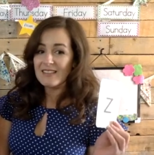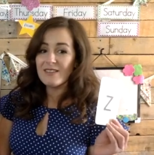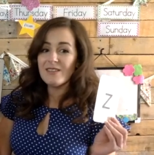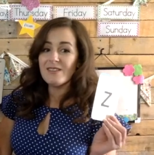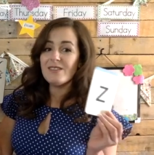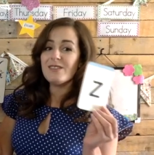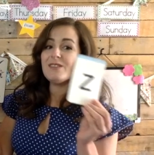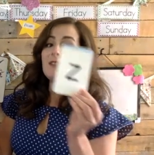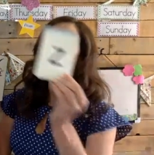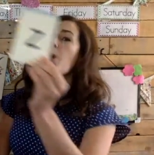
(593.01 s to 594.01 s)

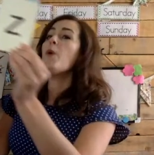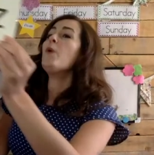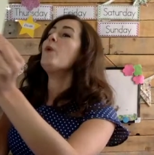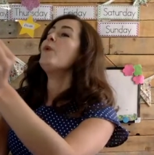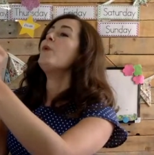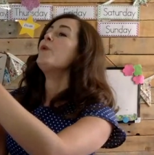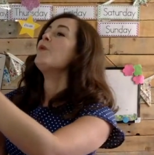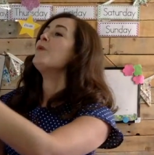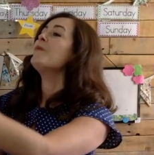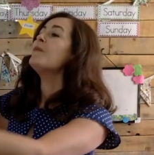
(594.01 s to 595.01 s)

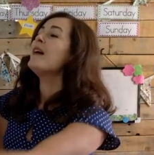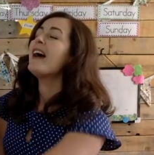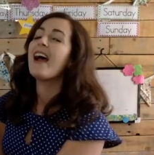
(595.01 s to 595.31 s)
Zoom!